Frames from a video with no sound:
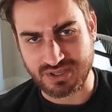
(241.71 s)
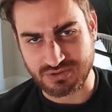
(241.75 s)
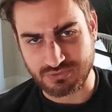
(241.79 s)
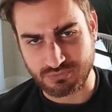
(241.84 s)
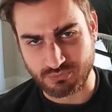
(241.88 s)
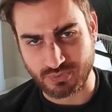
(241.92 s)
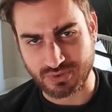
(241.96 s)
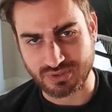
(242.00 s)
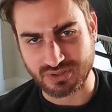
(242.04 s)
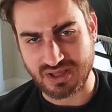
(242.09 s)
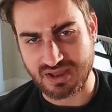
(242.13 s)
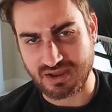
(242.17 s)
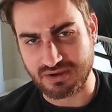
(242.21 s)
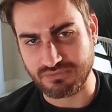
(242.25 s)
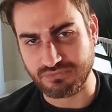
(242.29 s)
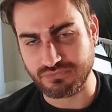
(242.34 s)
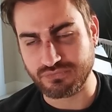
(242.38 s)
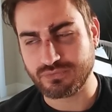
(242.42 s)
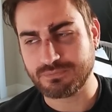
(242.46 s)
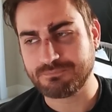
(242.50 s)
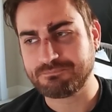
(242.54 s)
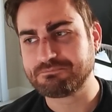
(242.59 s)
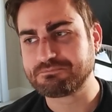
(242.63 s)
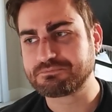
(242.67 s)
You will
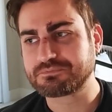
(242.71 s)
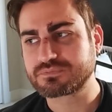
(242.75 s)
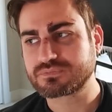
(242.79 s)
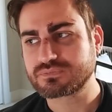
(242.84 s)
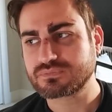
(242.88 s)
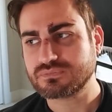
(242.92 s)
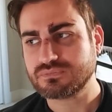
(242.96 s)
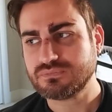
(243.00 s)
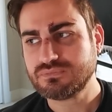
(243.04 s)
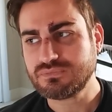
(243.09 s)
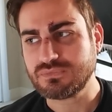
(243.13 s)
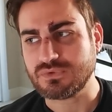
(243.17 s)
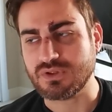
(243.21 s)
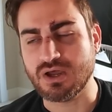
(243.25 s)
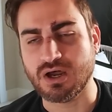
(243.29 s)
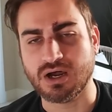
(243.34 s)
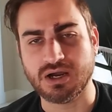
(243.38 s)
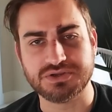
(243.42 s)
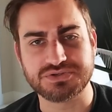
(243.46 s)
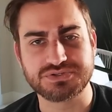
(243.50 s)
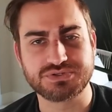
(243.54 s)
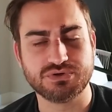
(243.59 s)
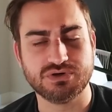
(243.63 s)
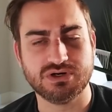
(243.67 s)
have uh,
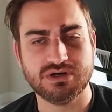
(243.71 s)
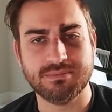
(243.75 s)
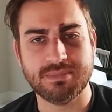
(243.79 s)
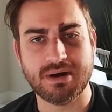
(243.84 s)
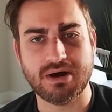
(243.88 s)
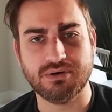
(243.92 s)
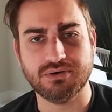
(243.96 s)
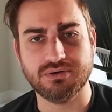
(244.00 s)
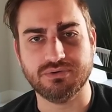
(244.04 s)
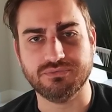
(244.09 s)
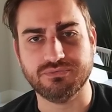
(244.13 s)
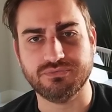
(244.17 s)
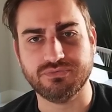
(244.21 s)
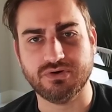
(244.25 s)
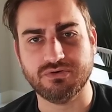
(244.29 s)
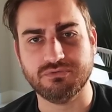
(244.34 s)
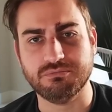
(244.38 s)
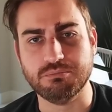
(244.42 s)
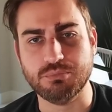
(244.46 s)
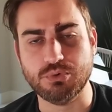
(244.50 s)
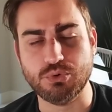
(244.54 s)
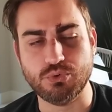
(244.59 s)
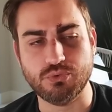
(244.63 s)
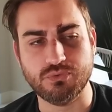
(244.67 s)
a certain amount of, of
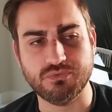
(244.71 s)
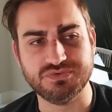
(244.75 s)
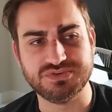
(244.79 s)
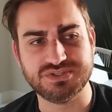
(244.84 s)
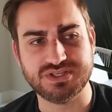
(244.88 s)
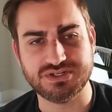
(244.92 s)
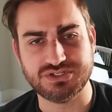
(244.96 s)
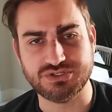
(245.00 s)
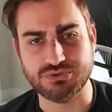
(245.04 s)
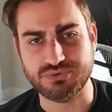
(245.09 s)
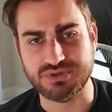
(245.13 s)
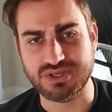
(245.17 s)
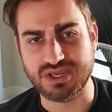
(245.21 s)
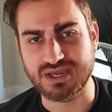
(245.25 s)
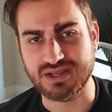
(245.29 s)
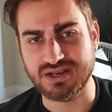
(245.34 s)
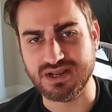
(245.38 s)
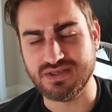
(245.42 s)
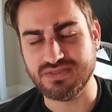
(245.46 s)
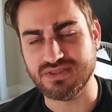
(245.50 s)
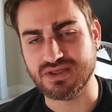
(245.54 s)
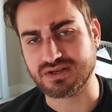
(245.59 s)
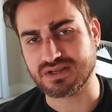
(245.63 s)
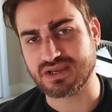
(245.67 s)
moves that you get,
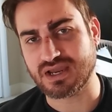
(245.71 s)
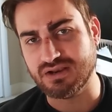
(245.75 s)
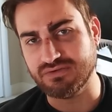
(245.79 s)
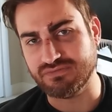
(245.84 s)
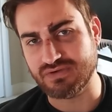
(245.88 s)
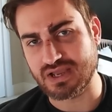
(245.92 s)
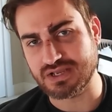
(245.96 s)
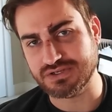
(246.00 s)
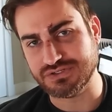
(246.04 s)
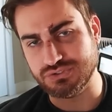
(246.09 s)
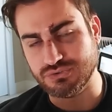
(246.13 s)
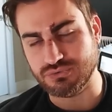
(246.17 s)
and then kind of as